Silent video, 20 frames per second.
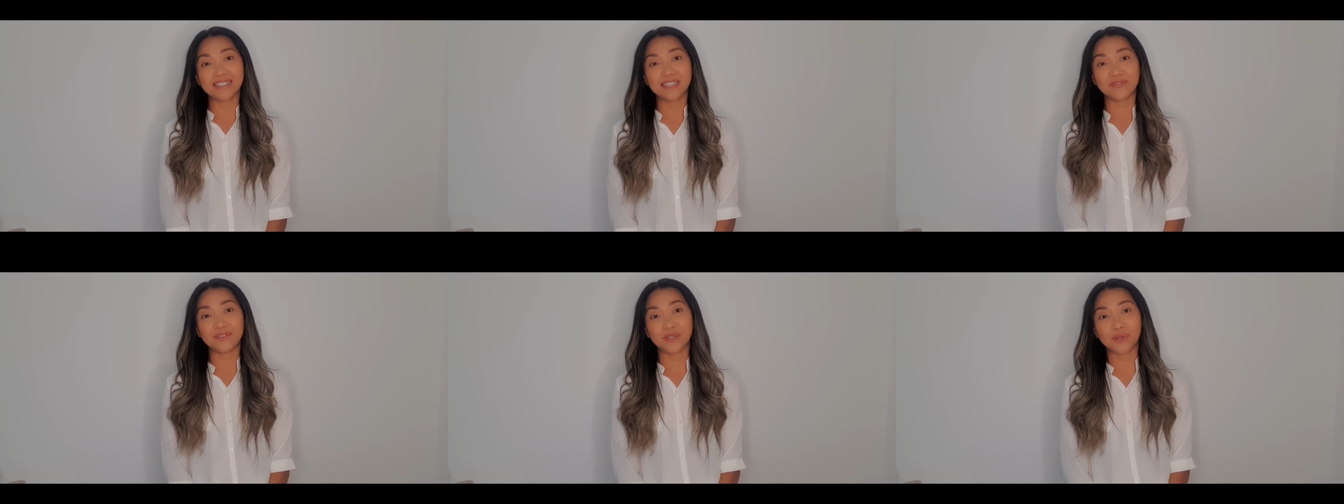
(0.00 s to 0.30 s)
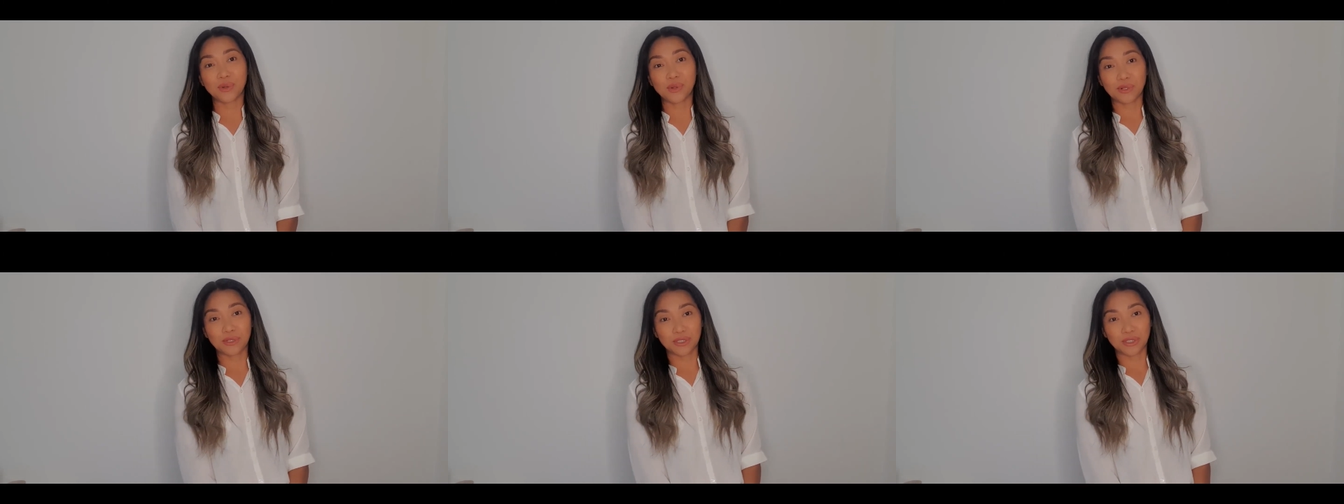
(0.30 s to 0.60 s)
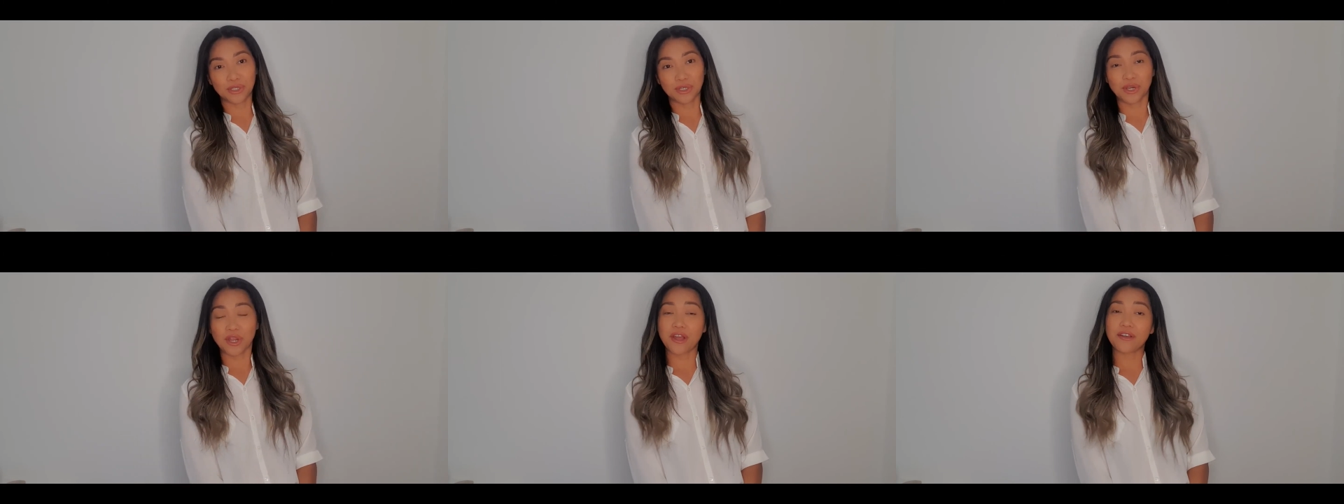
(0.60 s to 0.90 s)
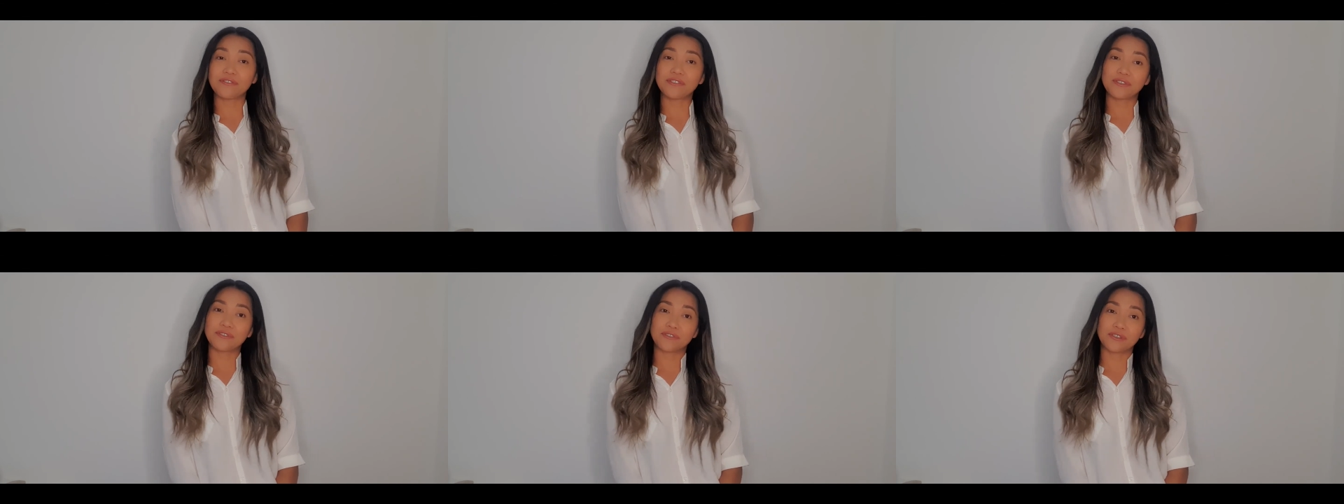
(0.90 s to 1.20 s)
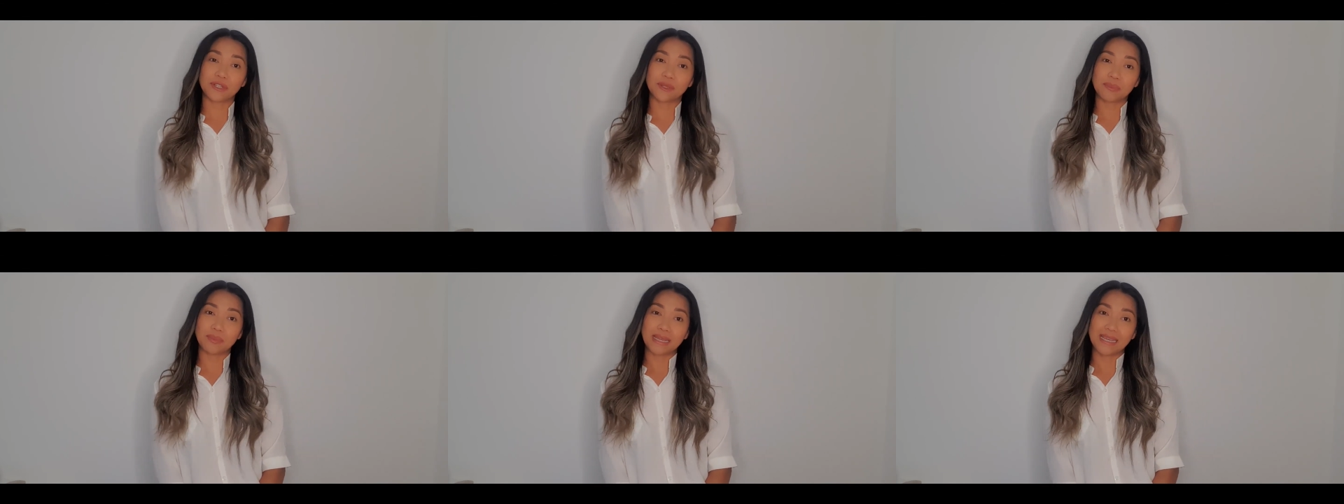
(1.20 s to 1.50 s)
of the culture of
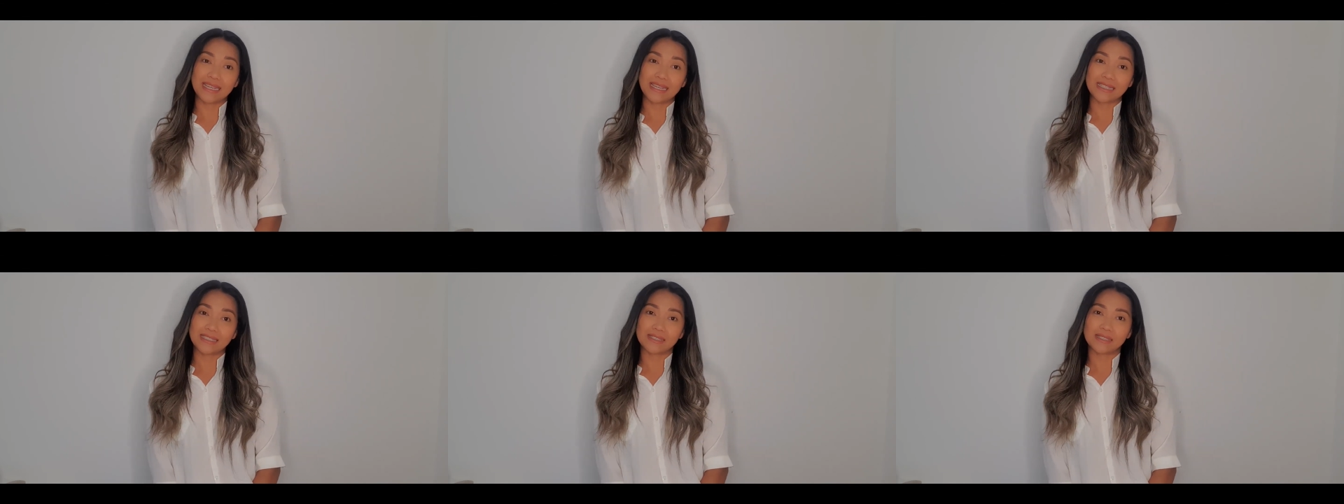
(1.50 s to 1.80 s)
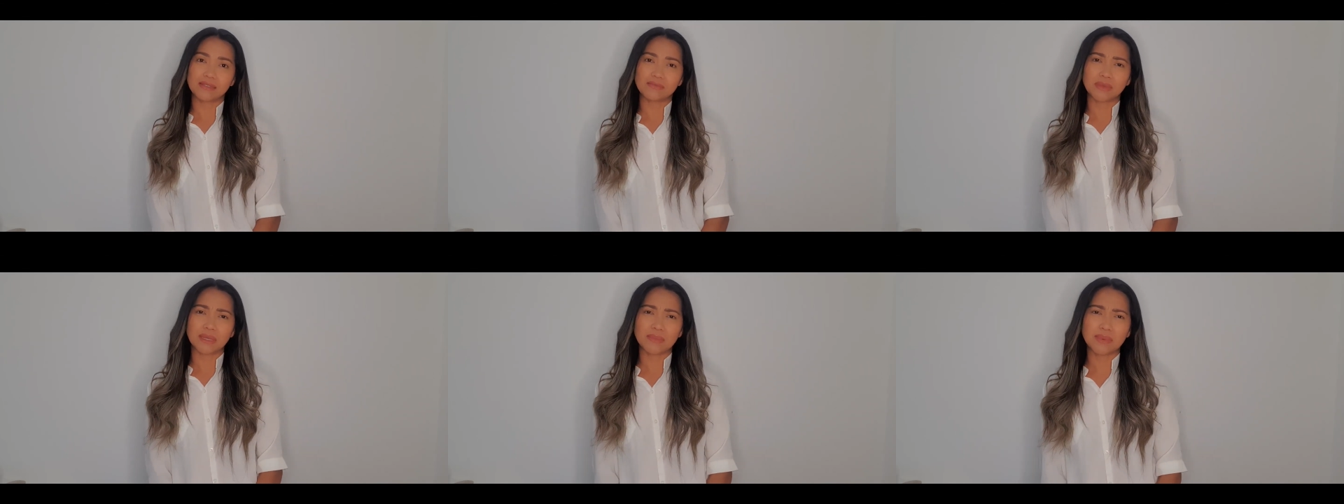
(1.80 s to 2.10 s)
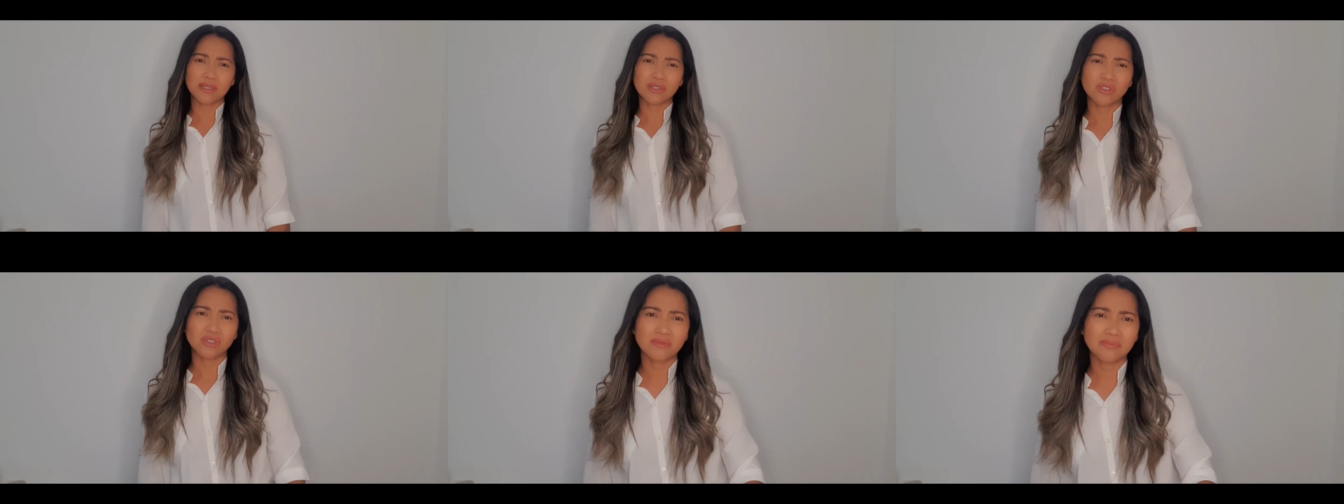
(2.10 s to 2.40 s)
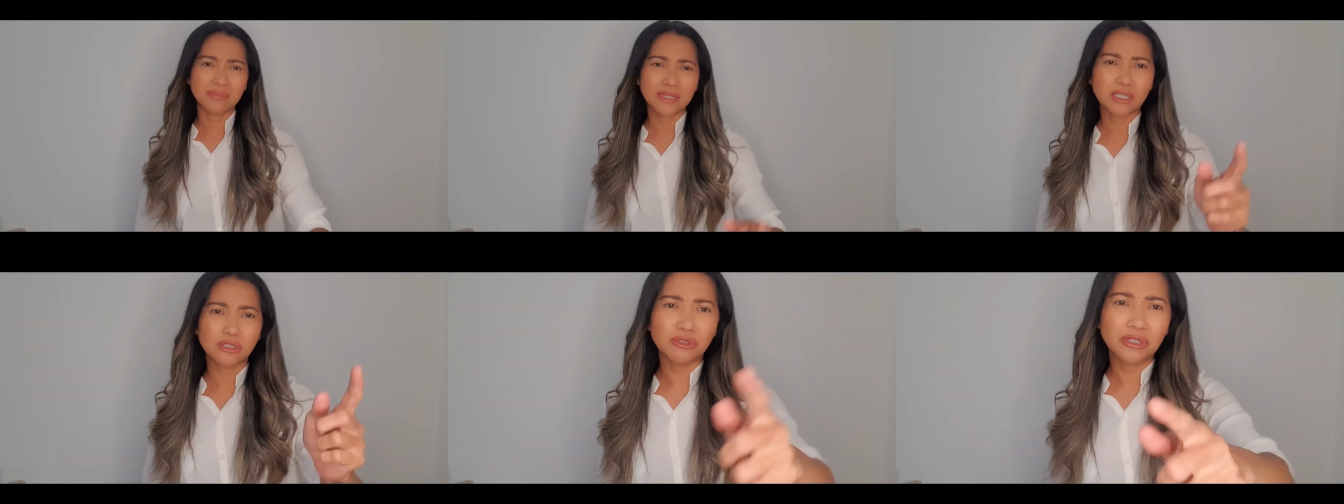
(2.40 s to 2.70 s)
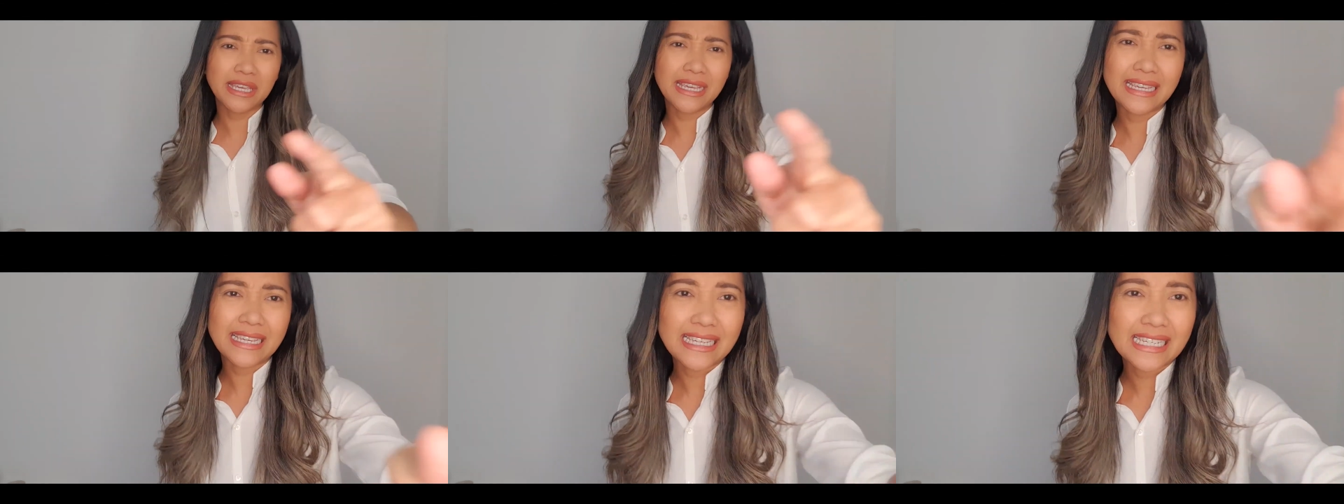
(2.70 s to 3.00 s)
the
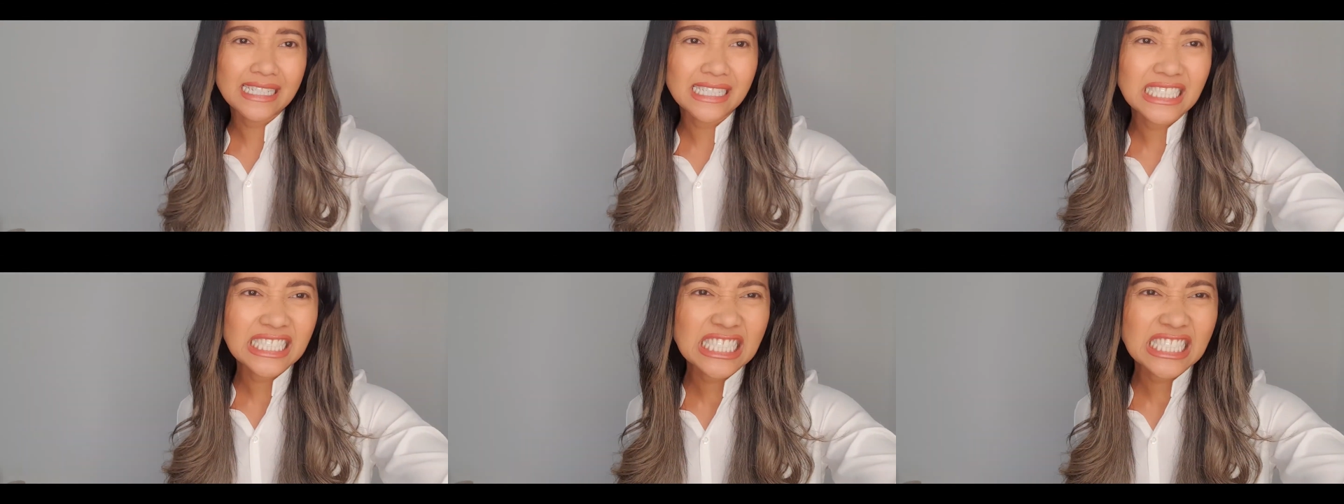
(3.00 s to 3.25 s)
Philippines.